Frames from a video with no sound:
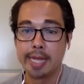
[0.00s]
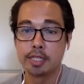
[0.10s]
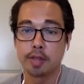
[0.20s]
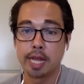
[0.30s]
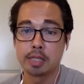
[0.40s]

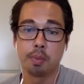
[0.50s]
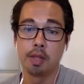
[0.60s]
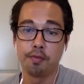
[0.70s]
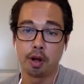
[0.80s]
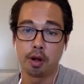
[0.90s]
so that's
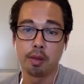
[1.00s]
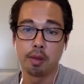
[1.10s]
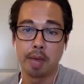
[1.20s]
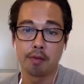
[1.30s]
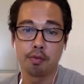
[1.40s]
been very
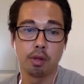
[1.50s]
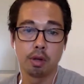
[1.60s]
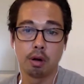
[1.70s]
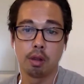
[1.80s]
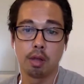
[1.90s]
impactful
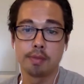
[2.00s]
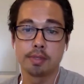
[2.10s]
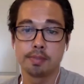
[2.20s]
on our lives.